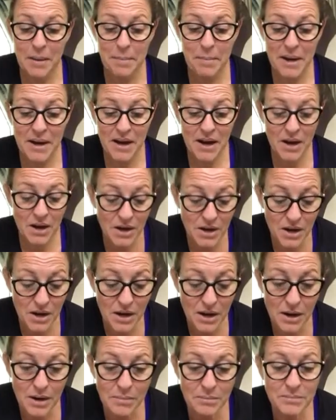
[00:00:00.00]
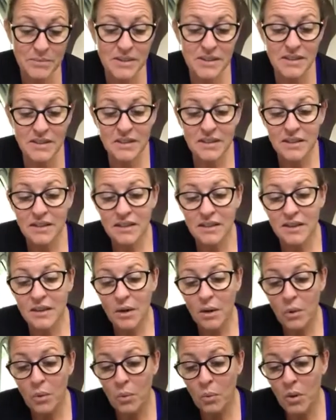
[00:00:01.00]
My arms
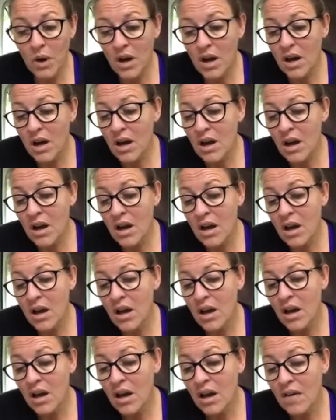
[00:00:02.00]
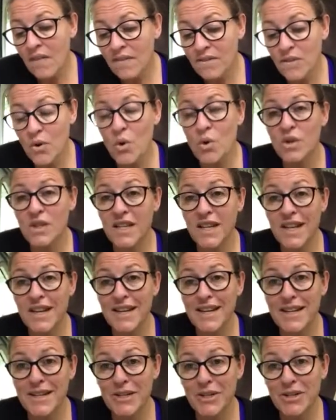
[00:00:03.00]
were
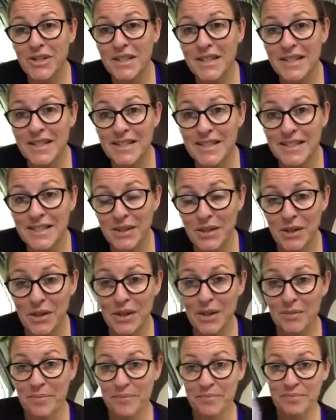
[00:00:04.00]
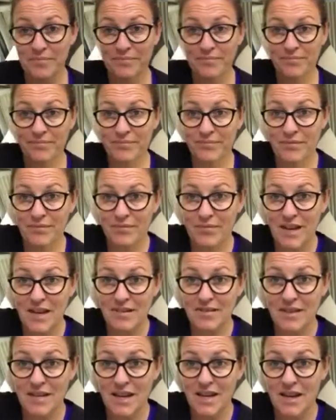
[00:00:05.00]
14 inches
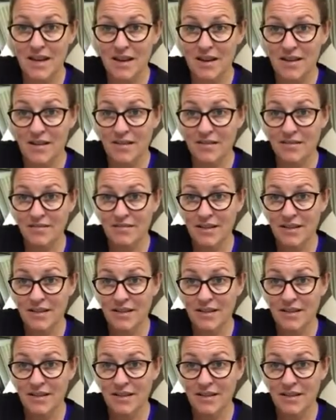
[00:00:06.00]
around here,